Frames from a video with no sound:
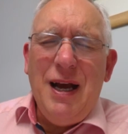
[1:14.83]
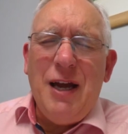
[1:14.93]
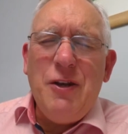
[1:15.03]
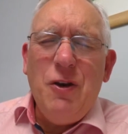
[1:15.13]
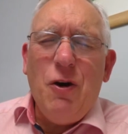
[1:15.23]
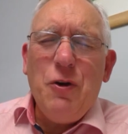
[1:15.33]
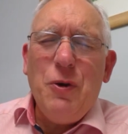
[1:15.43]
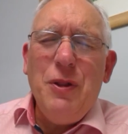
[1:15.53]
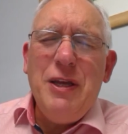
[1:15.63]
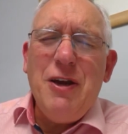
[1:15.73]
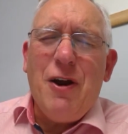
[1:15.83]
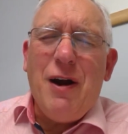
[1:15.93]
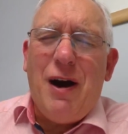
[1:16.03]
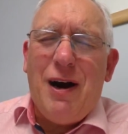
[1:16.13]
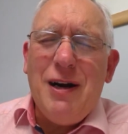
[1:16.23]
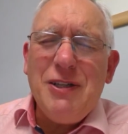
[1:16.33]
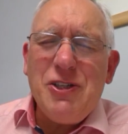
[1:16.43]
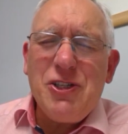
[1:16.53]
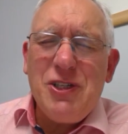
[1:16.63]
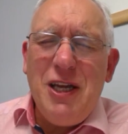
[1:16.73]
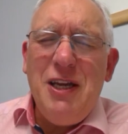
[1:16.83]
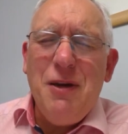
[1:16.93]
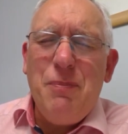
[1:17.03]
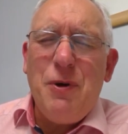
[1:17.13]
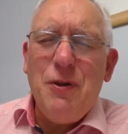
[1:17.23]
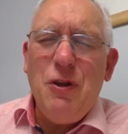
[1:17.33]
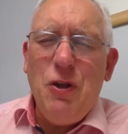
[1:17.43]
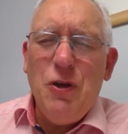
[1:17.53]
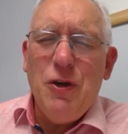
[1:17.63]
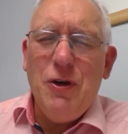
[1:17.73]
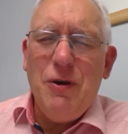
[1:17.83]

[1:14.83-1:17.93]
And not only our hearts stayed upon you,